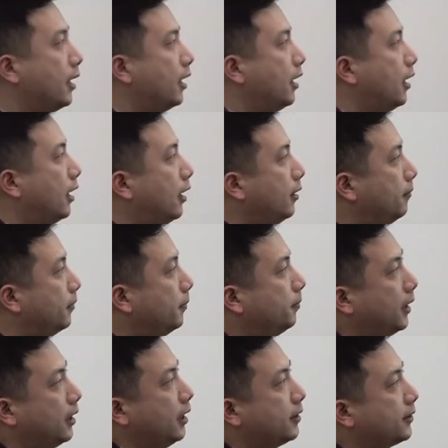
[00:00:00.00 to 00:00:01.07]
Um,
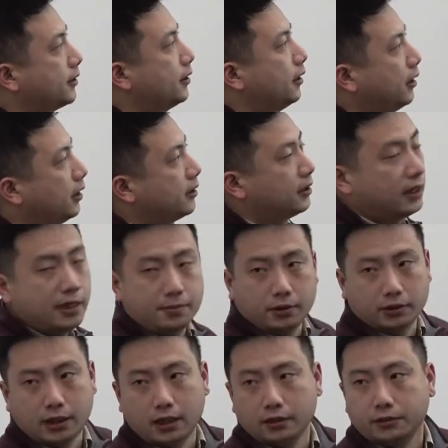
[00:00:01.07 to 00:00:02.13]
but it's, it's
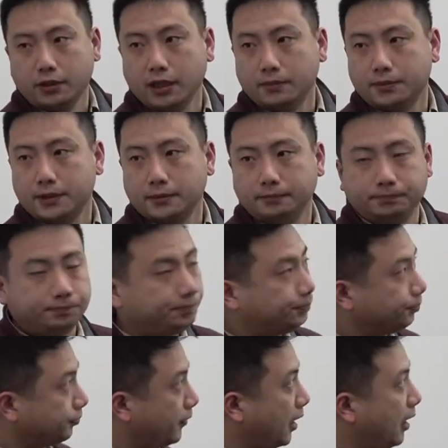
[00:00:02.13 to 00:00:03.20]
labeled on grapes,
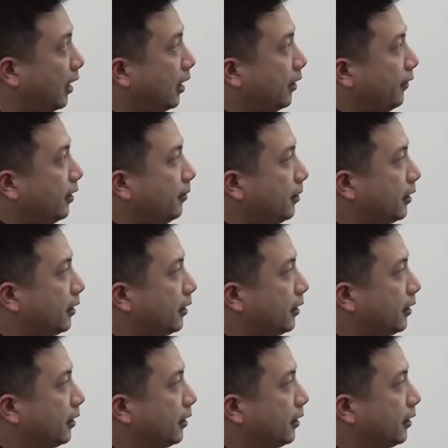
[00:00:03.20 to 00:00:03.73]
uh, the